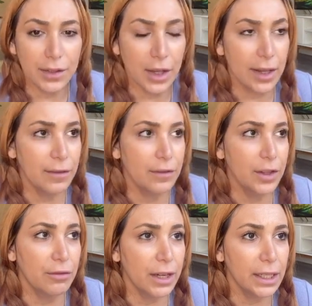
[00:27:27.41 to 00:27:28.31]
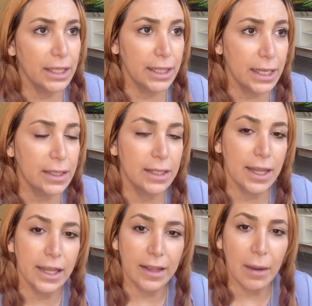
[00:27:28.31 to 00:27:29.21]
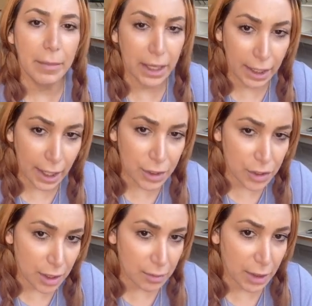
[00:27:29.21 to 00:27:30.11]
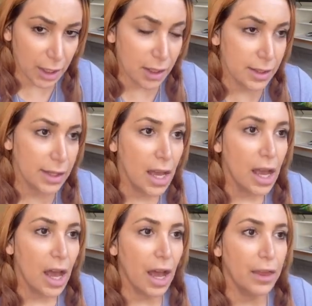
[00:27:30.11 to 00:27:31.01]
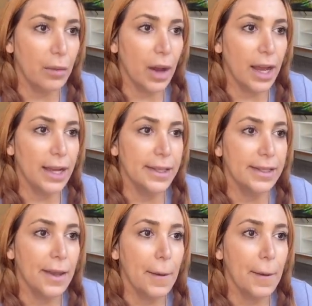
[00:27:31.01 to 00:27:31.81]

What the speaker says: So if you really need to take that medication because otherwise